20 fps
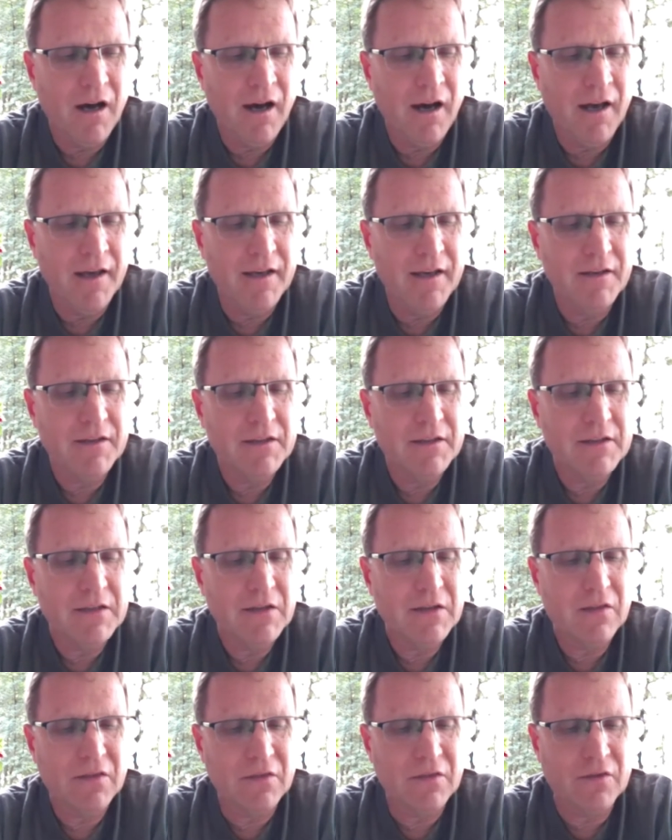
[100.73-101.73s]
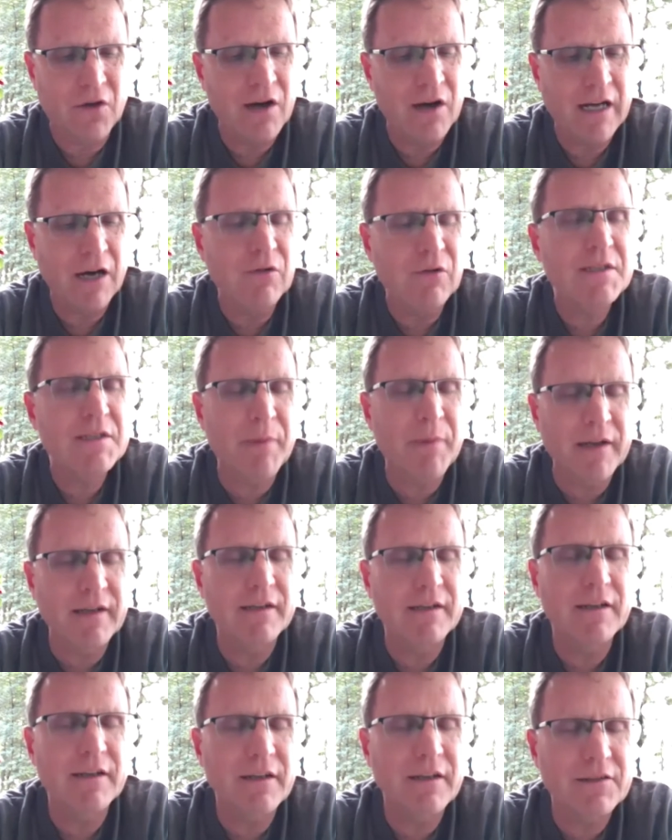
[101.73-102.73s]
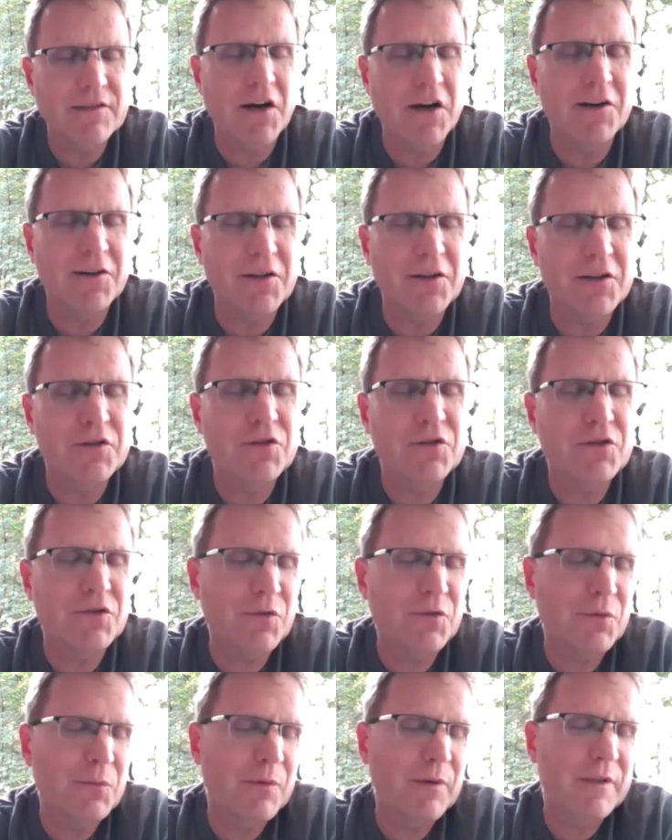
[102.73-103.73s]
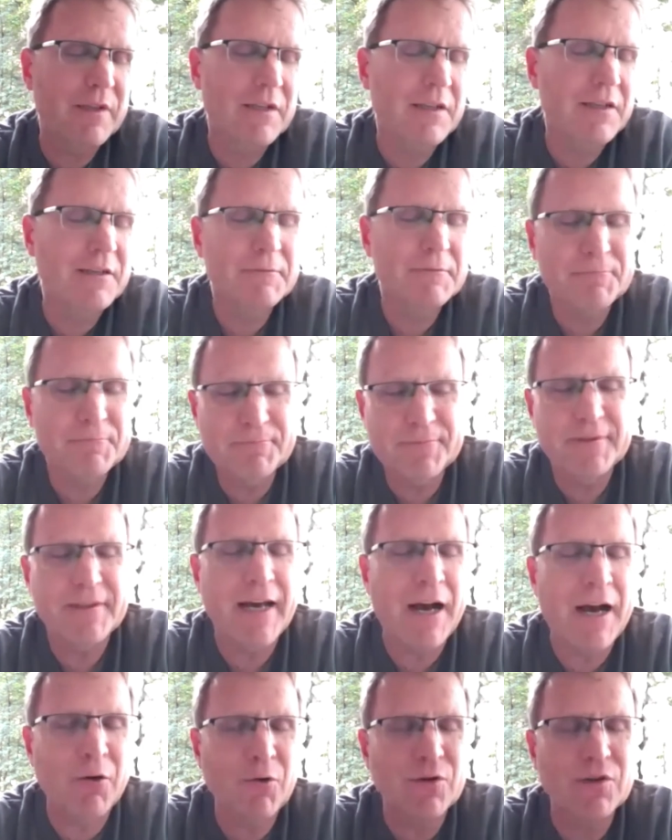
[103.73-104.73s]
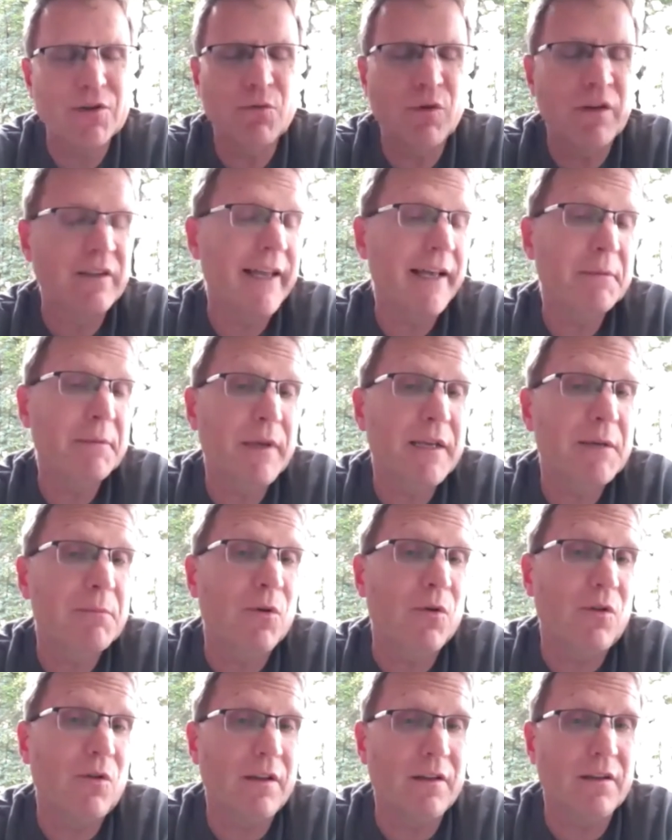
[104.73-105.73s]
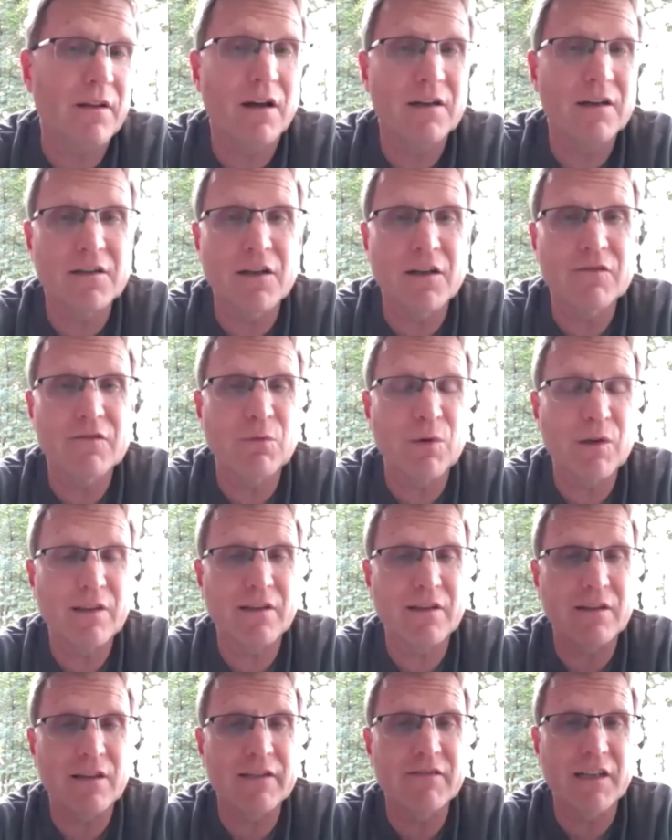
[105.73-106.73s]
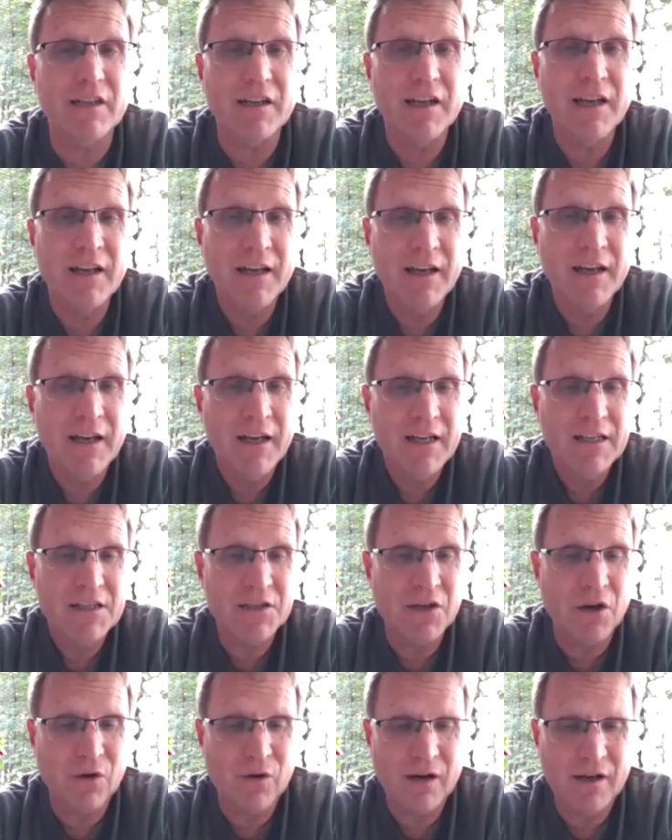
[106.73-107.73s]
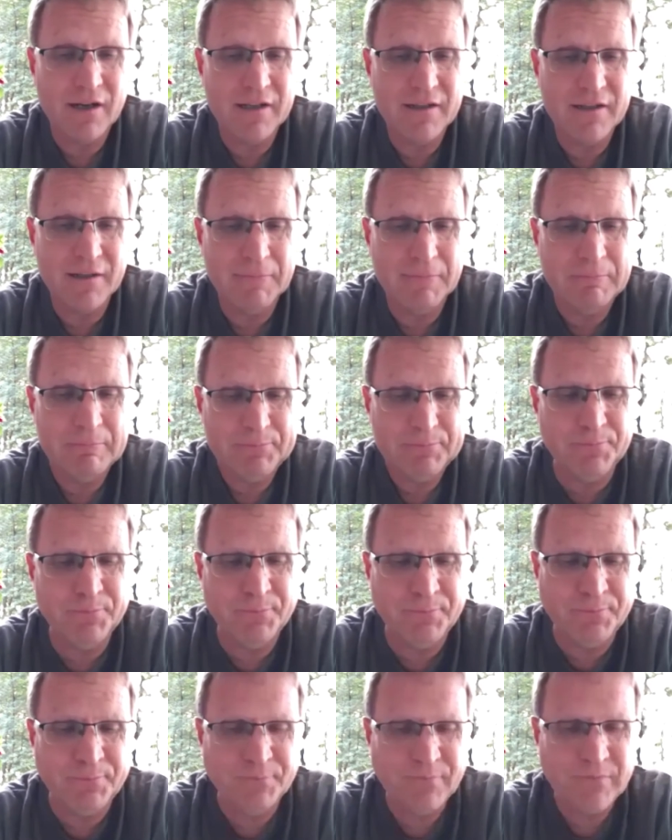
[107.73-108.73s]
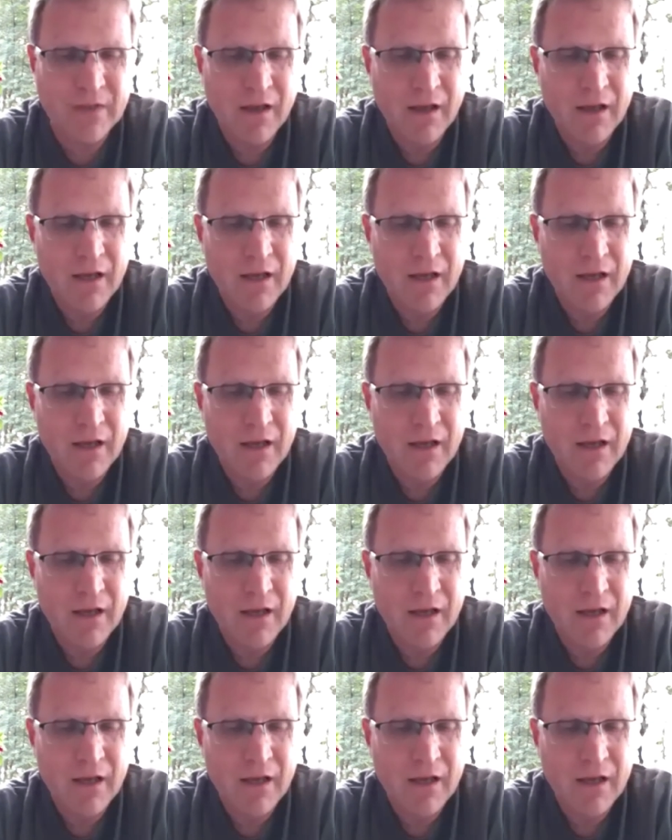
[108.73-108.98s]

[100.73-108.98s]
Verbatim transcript: I thought I was spending entirely too many hours with dead people and not enough with the living. So I um,